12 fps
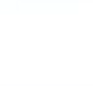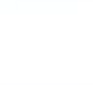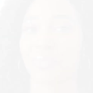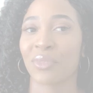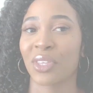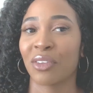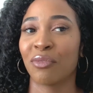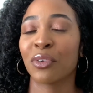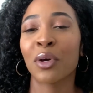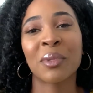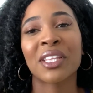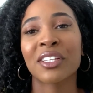But yeah,
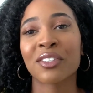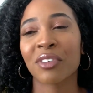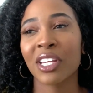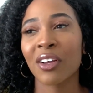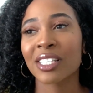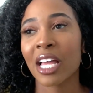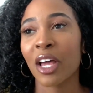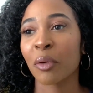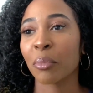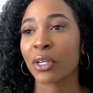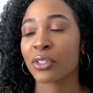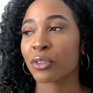filming this video is kind of
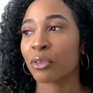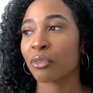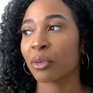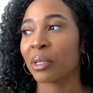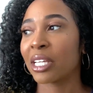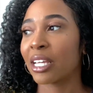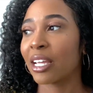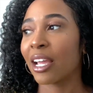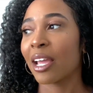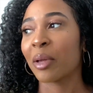personal for me